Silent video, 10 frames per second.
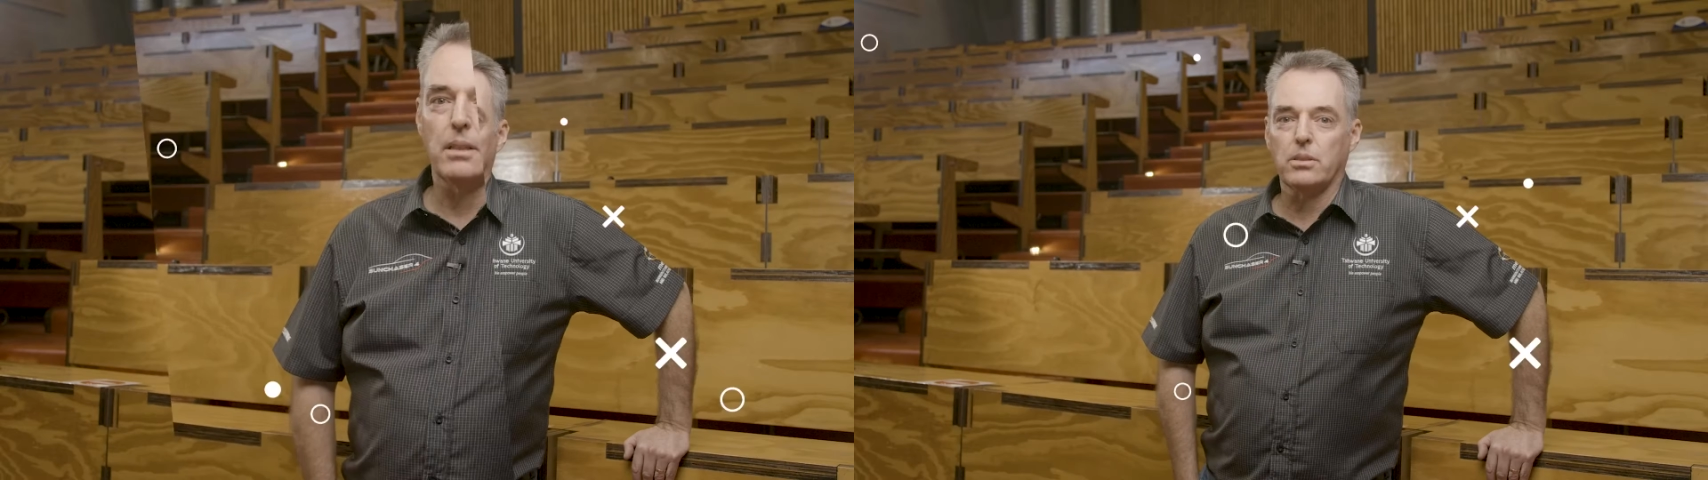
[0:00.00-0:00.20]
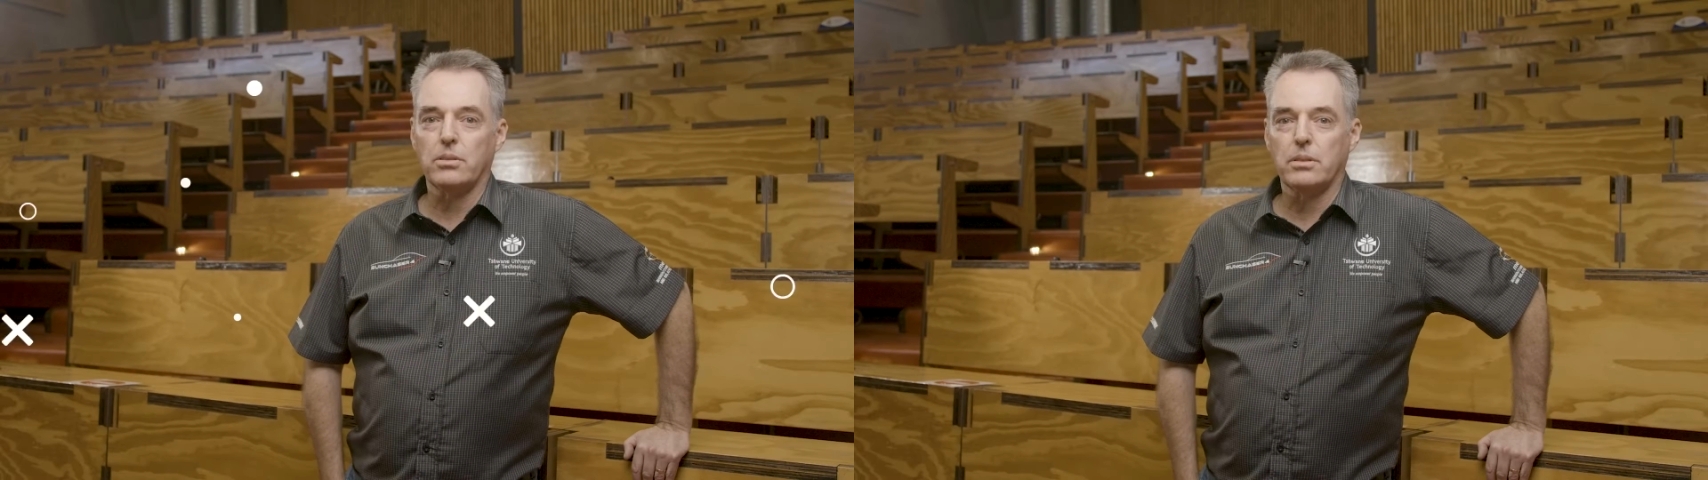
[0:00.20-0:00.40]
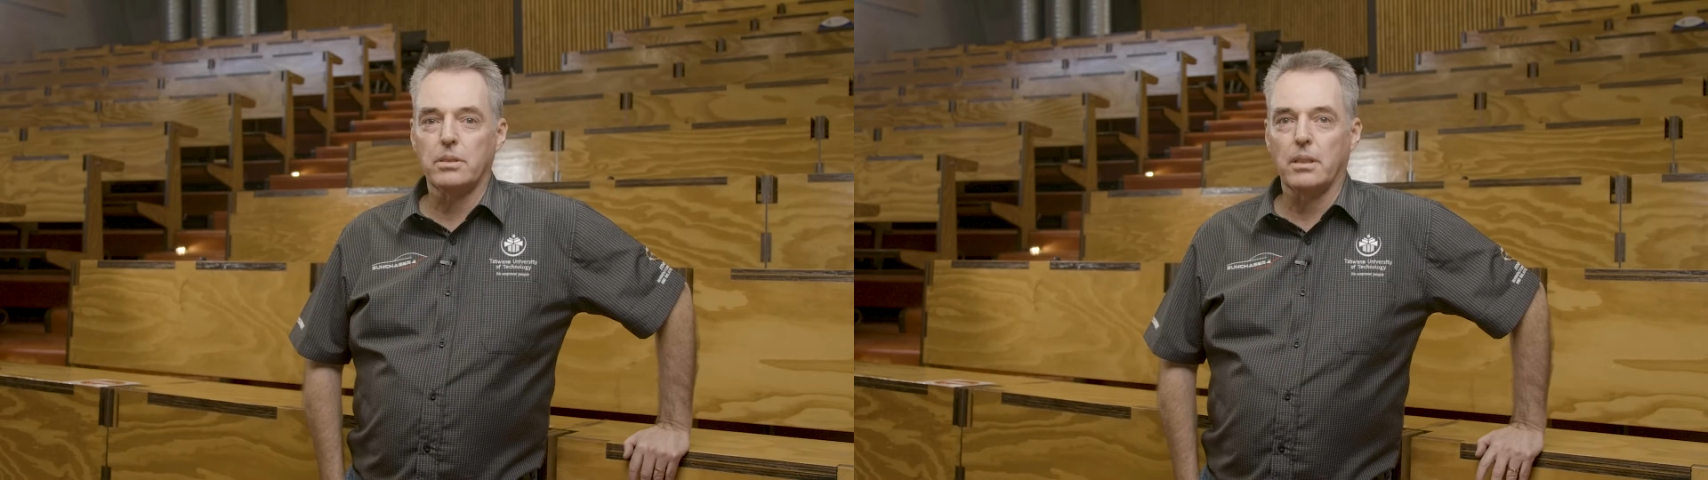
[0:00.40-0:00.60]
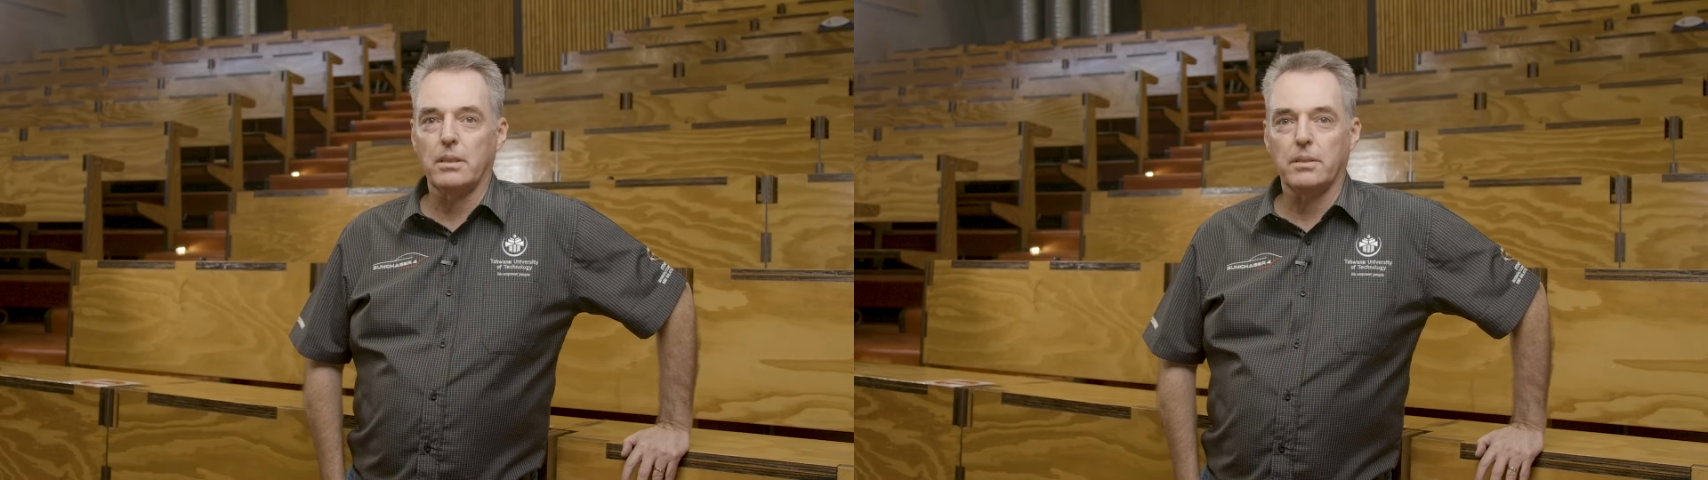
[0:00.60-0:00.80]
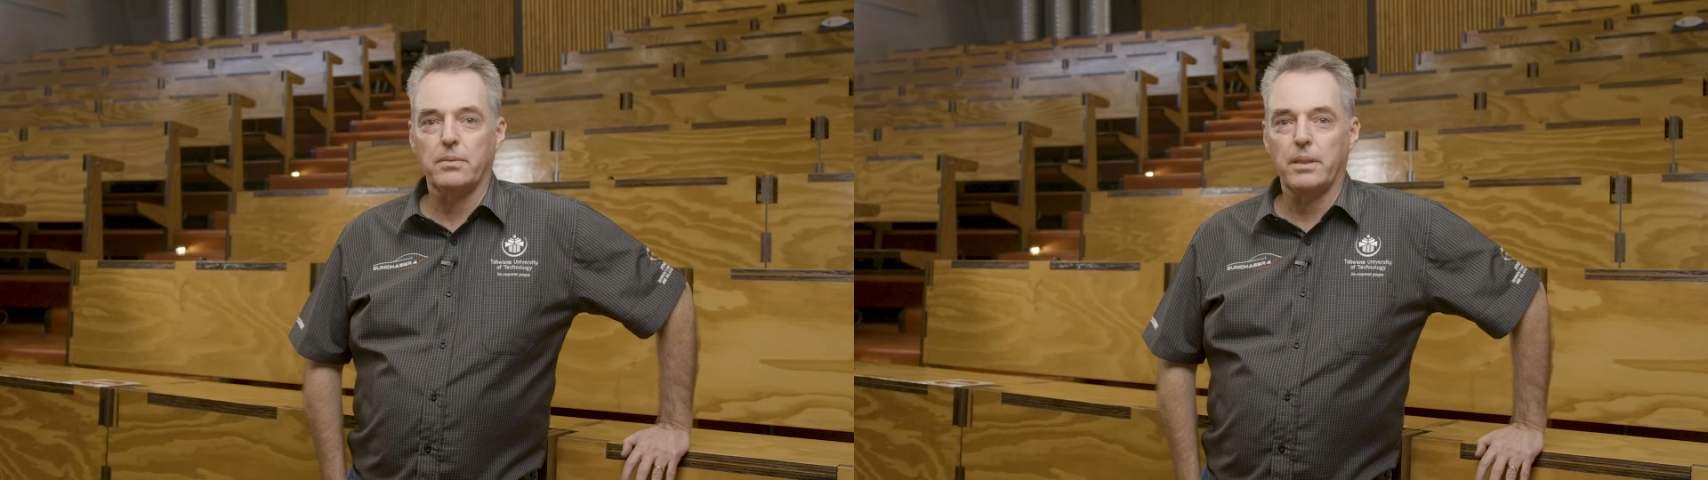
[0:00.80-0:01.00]
Industrial design
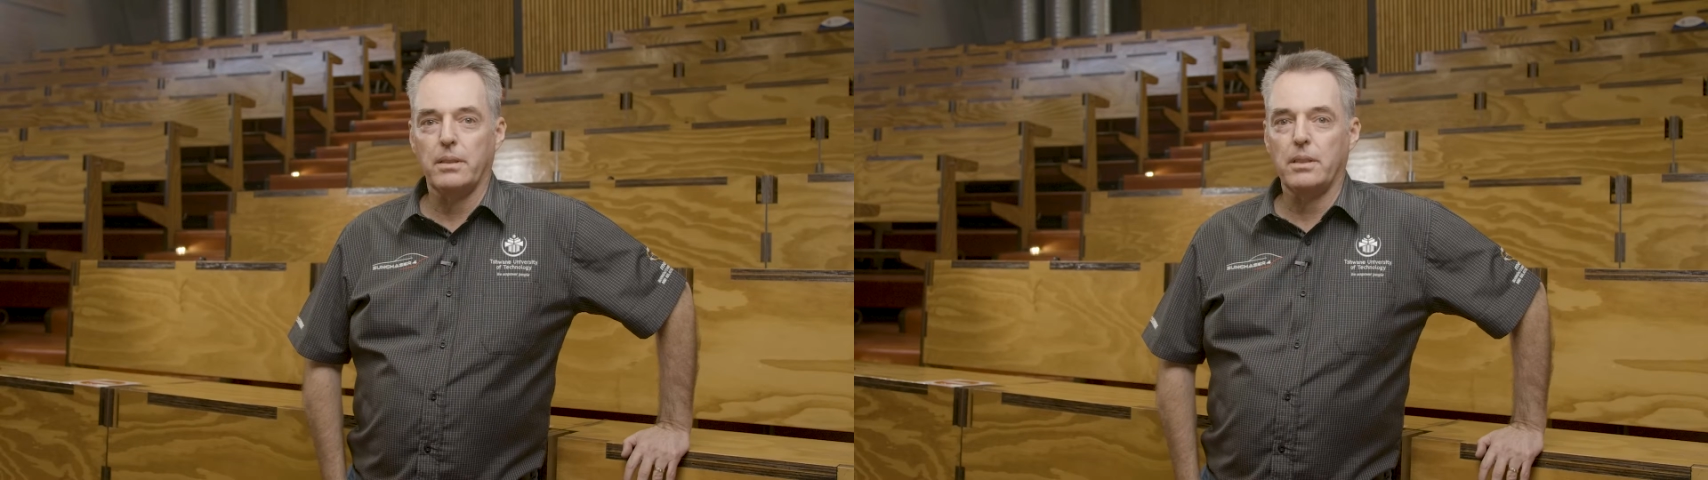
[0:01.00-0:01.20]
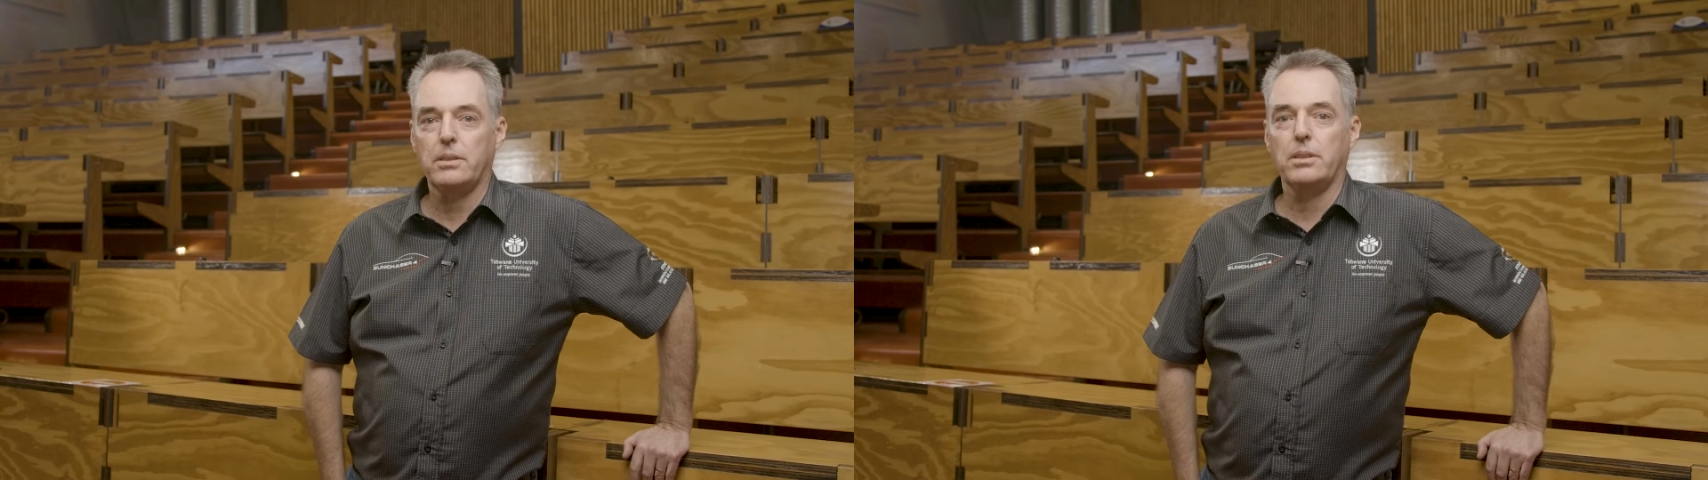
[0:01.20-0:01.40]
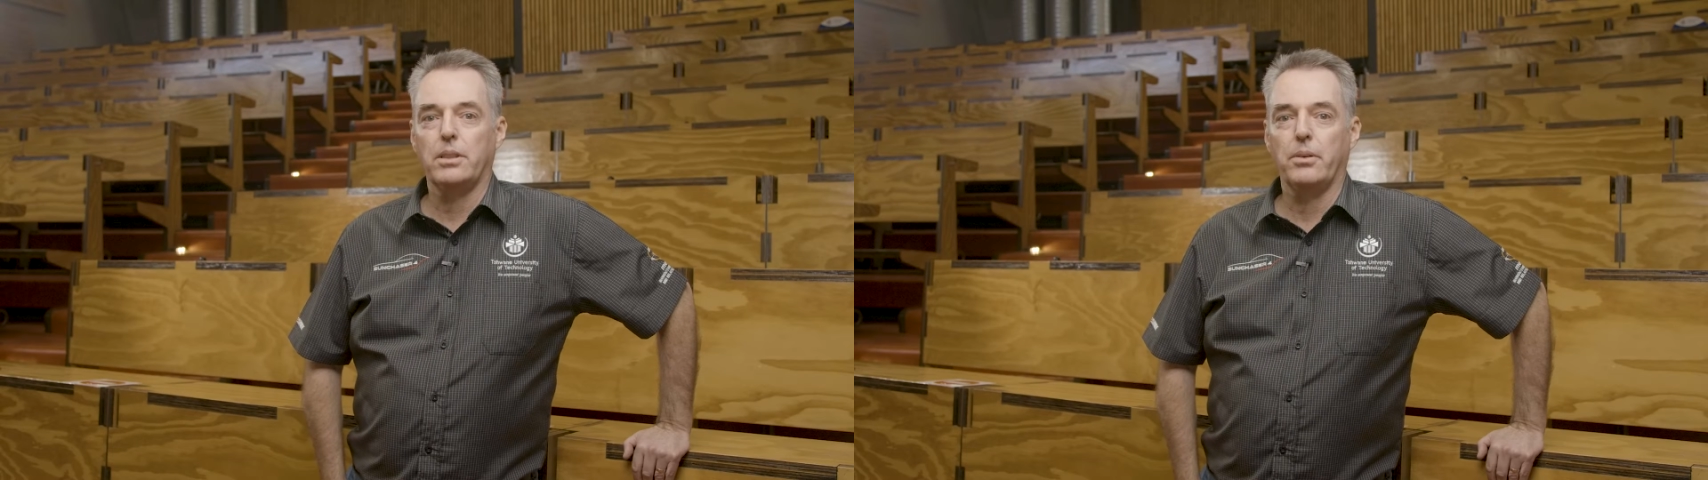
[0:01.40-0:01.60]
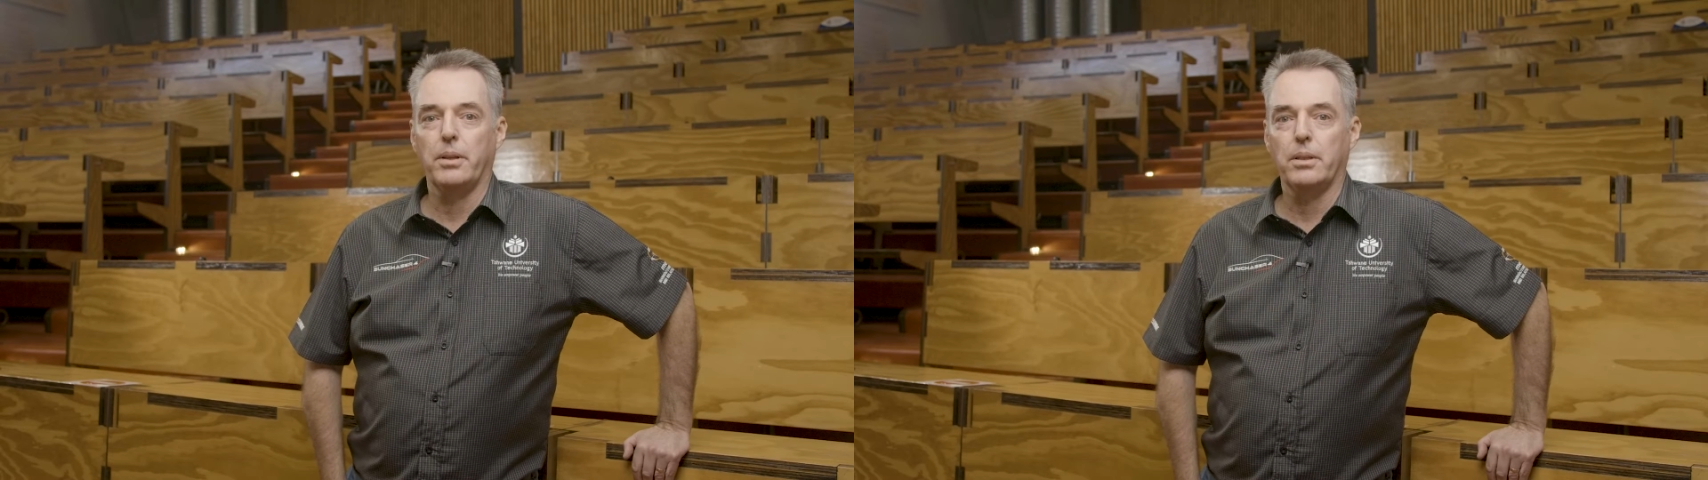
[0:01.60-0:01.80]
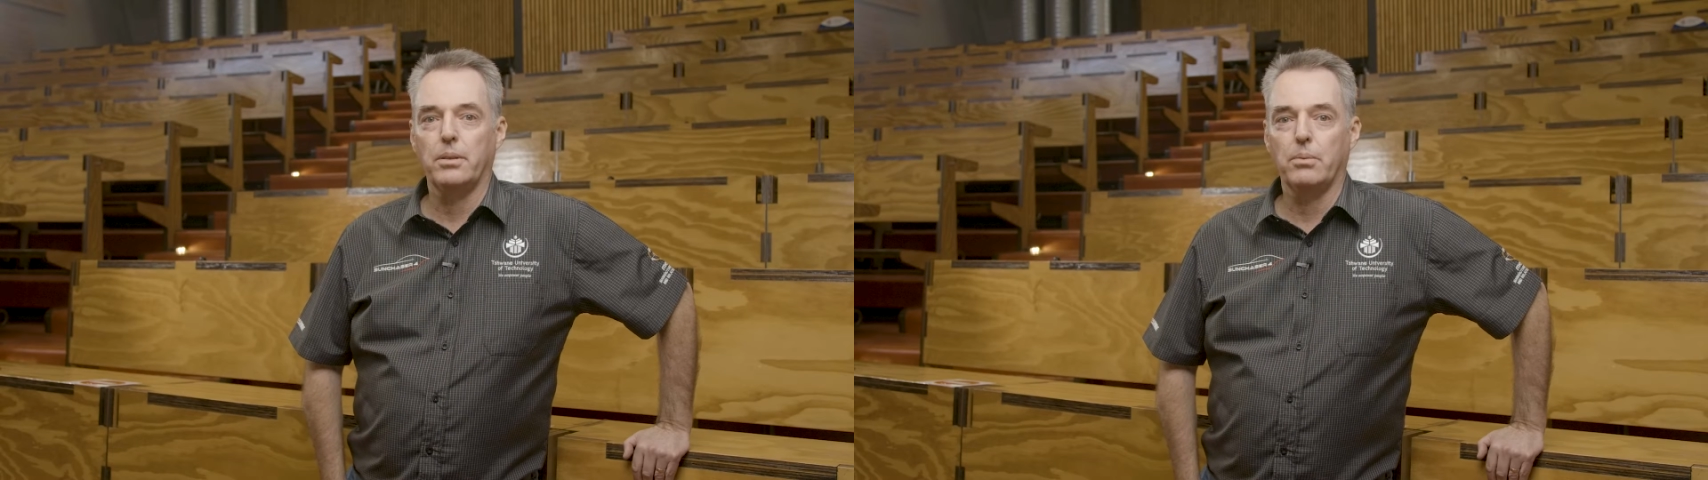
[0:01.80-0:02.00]
is a fantastic career